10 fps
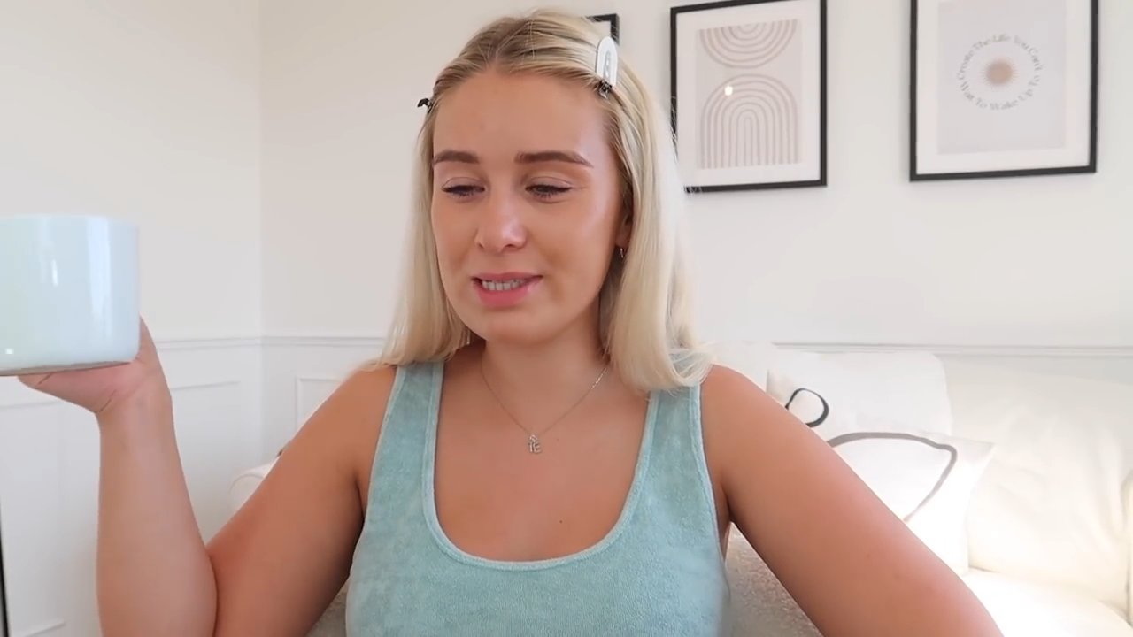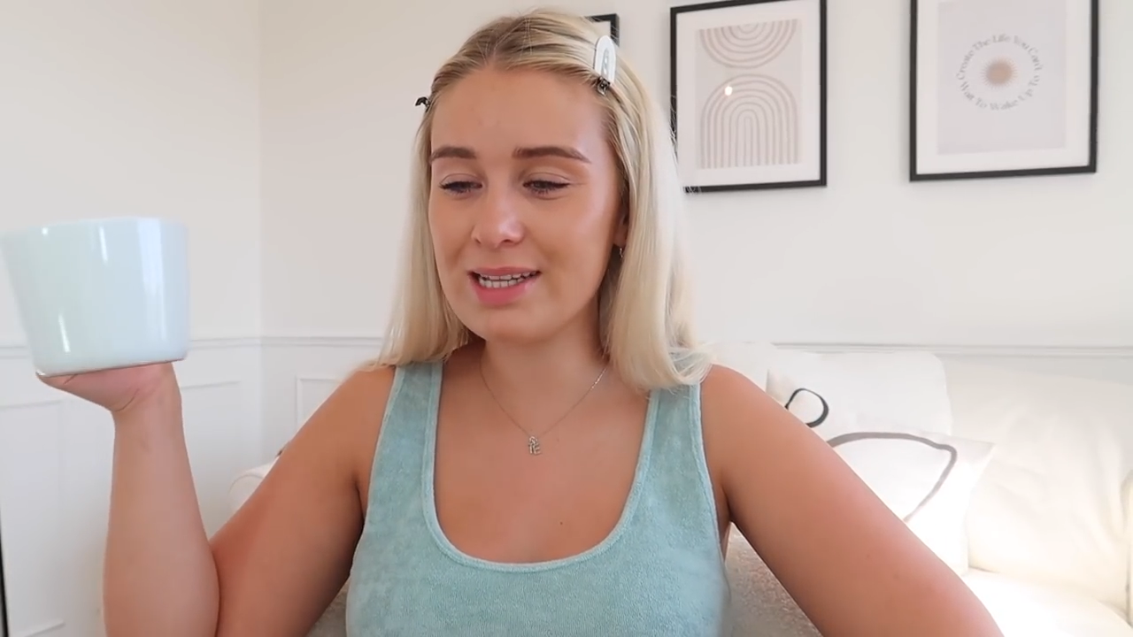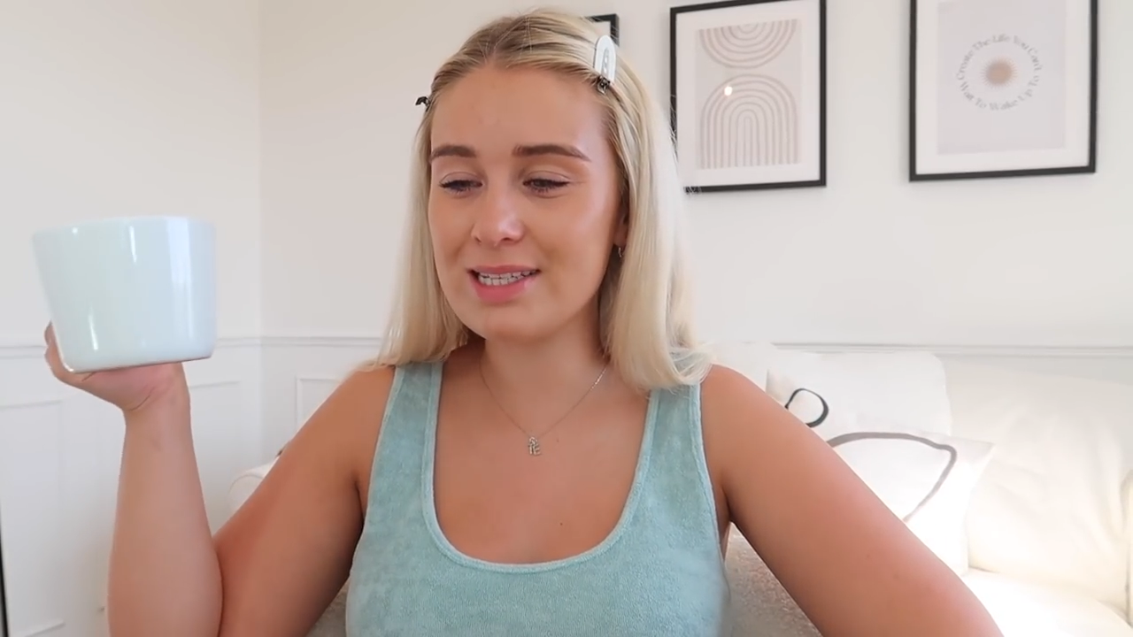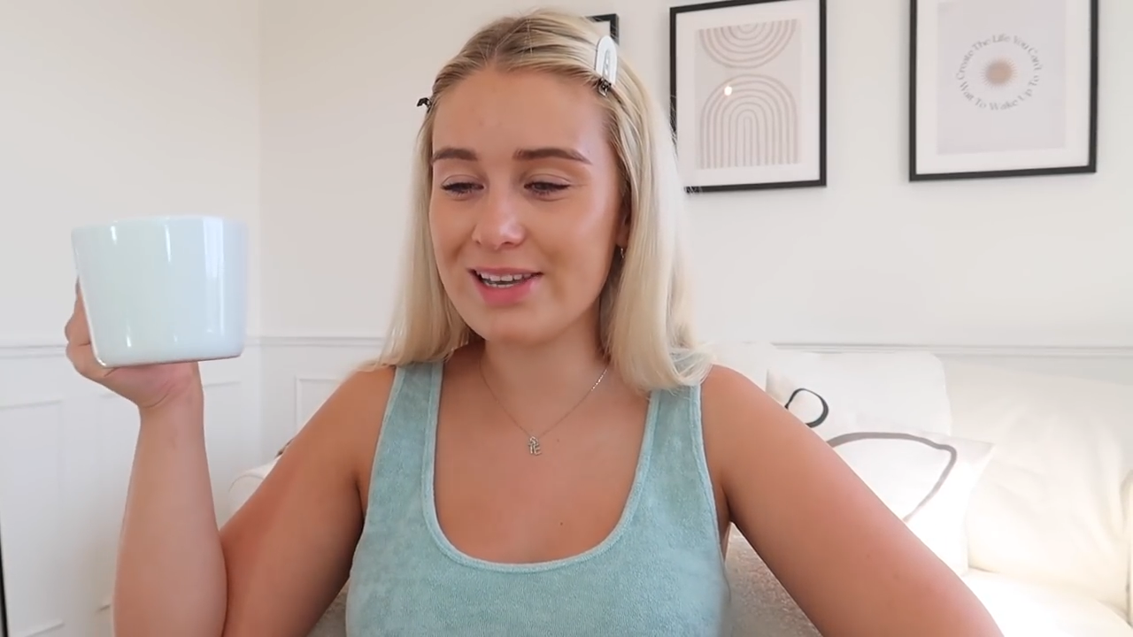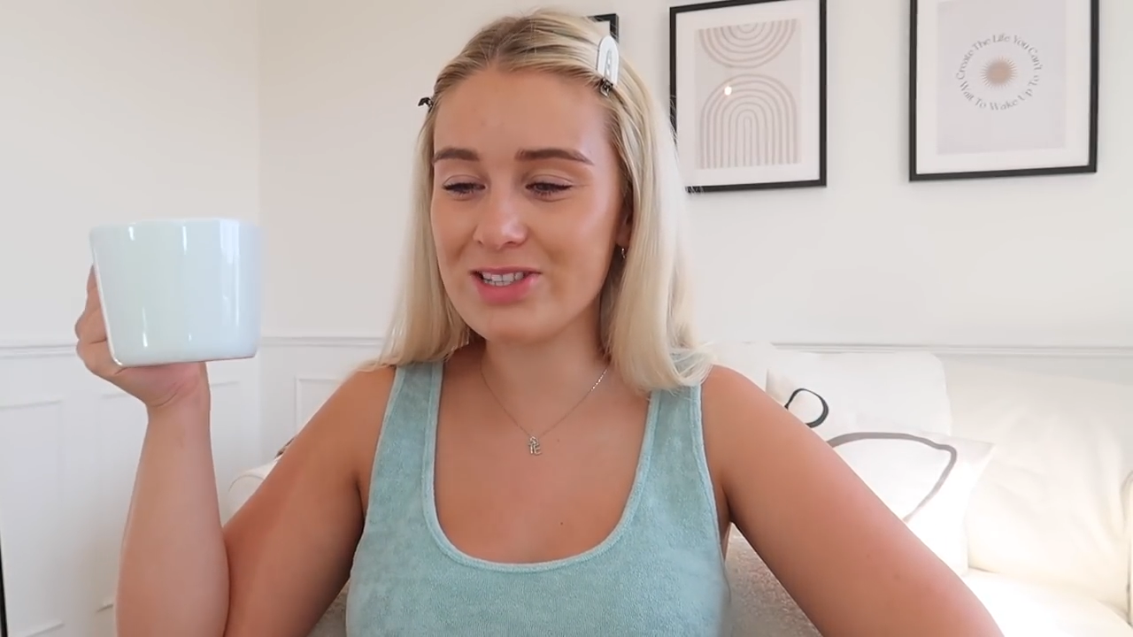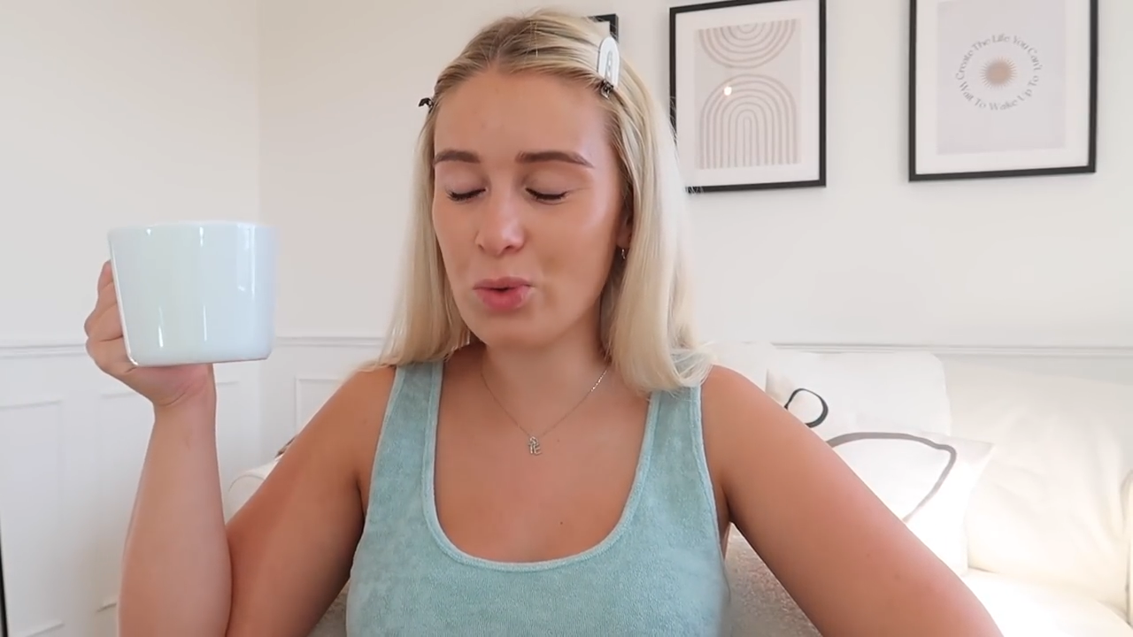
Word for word: sat here